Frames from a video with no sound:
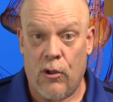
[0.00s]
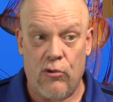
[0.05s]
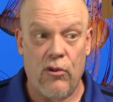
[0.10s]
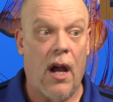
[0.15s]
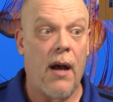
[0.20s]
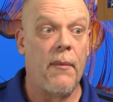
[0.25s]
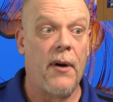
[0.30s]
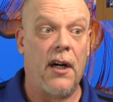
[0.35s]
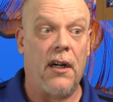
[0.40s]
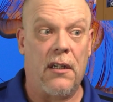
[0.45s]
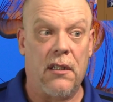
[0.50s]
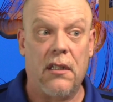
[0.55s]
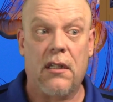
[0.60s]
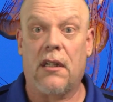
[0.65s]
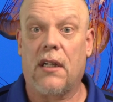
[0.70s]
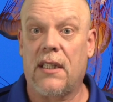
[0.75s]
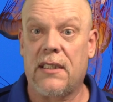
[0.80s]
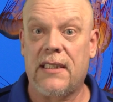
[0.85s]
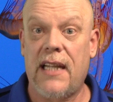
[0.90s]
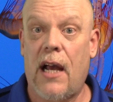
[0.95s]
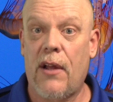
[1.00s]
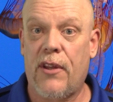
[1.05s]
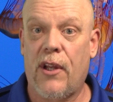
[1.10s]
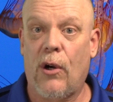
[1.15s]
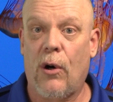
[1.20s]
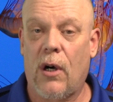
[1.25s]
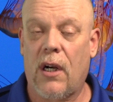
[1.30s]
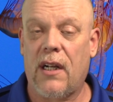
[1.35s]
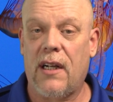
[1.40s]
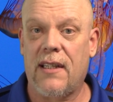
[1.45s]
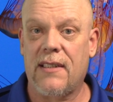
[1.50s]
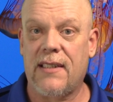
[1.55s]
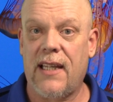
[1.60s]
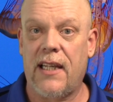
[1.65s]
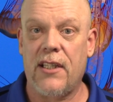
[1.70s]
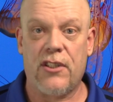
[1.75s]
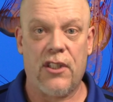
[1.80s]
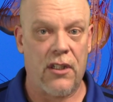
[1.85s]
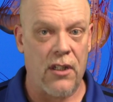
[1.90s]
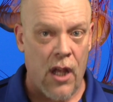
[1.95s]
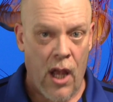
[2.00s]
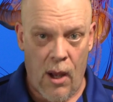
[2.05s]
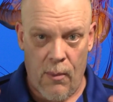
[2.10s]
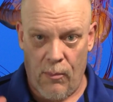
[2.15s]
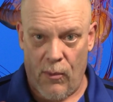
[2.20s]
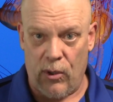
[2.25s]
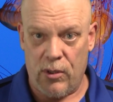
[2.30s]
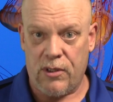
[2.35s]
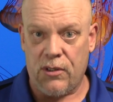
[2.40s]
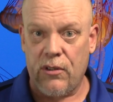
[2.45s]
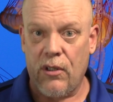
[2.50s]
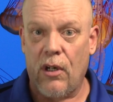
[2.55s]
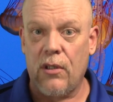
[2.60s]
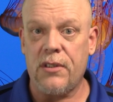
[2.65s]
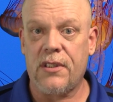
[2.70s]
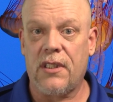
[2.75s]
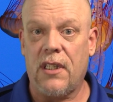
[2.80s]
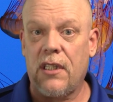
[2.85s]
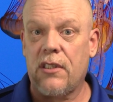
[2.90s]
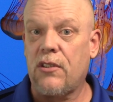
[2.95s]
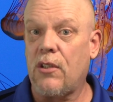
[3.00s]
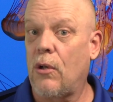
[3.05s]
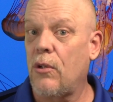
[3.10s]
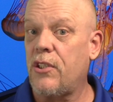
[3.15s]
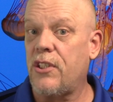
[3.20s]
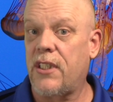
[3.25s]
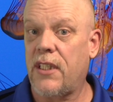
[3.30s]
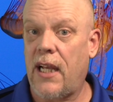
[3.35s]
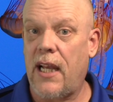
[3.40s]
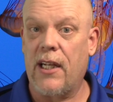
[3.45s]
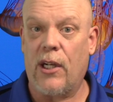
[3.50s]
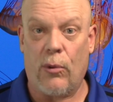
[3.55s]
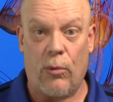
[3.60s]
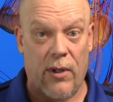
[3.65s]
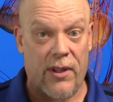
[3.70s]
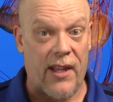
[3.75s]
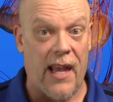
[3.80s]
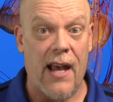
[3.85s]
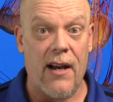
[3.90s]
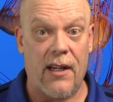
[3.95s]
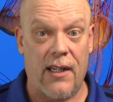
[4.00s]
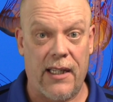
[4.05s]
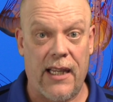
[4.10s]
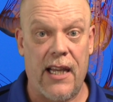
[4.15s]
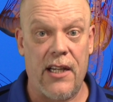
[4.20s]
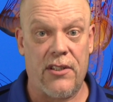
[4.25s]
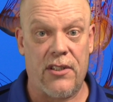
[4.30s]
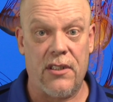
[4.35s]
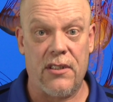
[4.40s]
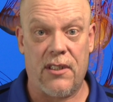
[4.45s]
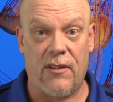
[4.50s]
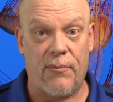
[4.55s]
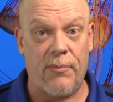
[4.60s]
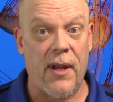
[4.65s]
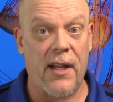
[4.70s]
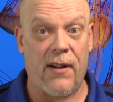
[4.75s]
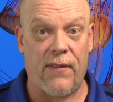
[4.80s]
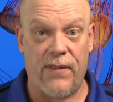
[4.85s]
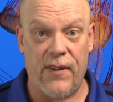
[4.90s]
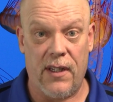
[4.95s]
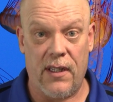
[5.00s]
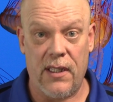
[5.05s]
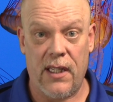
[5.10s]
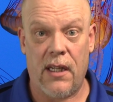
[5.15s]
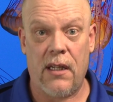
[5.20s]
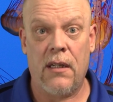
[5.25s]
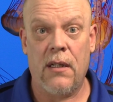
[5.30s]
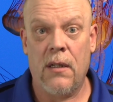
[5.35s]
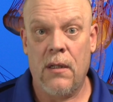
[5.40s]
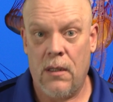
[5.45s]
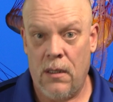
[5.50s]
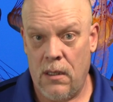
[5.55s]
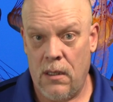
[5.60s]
Drama Alert is now the organization most closely associated with allegations of pedophilia